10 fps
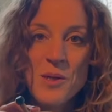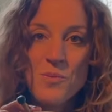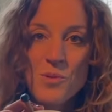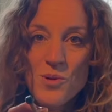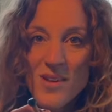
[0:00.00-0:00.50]

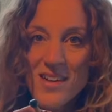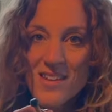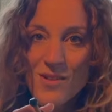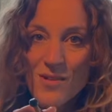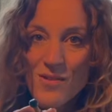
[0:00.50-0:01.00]

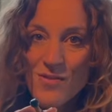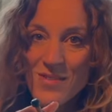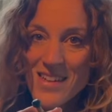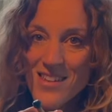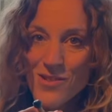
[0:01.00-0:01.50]
Moutarde
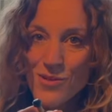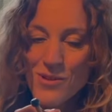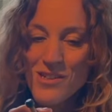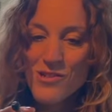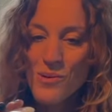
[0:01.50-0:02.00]
fine de
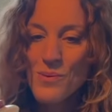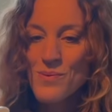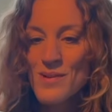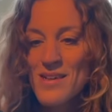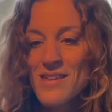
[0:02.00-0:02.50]

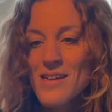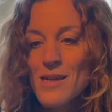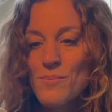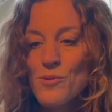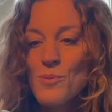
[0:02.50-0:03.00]
Dijon,
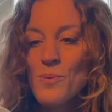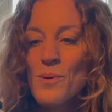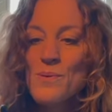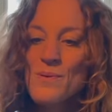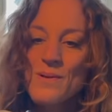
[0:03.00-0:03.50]
Grès
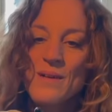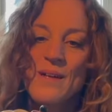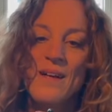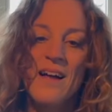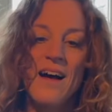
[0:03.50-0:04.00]
Poupon.
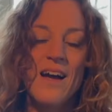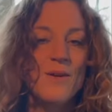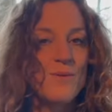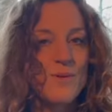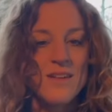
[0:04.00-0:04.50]
I
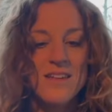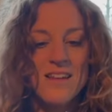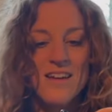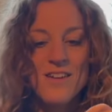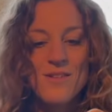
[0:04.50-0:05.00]
really
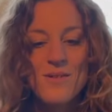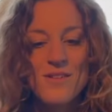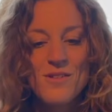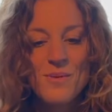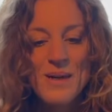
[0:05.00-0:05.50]
like those
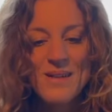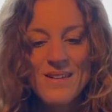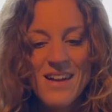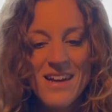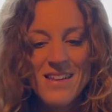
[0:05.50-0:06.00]
as
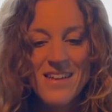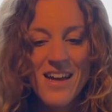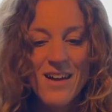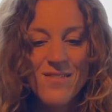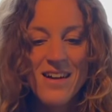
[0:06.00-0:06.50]
well, and they
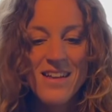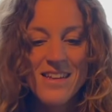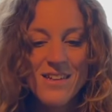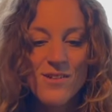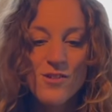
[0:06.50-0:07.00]
have a
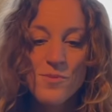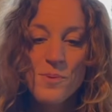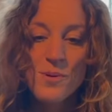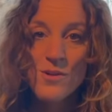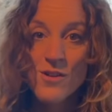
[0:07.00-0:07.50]
little
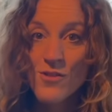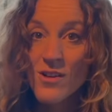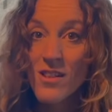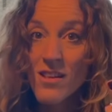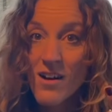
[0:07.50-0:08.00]
spoon. If
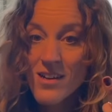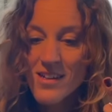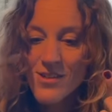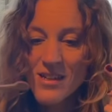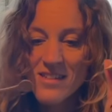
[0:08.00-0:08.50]
you're lucky,
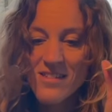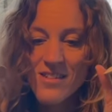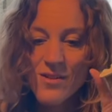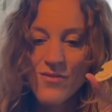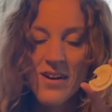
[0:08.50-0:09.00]
you can
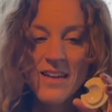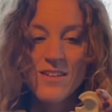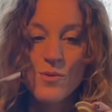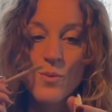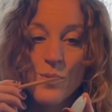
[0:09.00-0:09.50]
still find
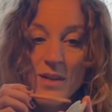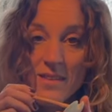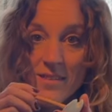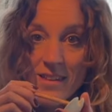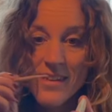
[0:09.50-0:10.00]
it
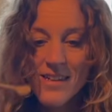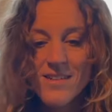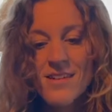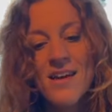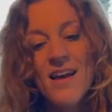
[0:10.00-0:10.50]
with the
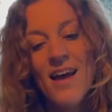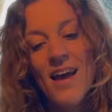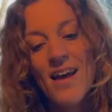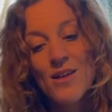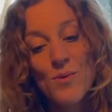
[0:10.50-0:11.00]
lid
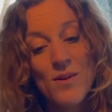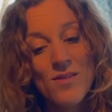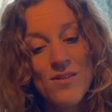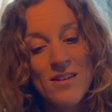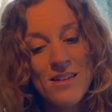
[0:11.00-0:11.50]
and
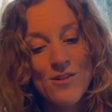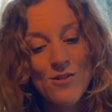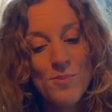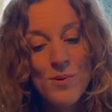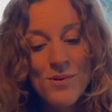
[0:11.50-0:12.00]
with the little
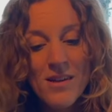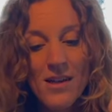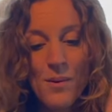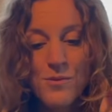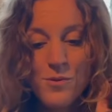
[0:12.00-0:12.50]
spoon that
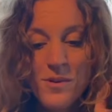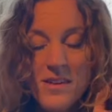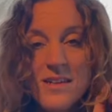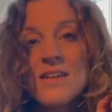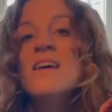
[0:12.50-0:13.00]
comes with
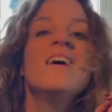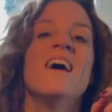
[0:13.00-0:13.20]
it.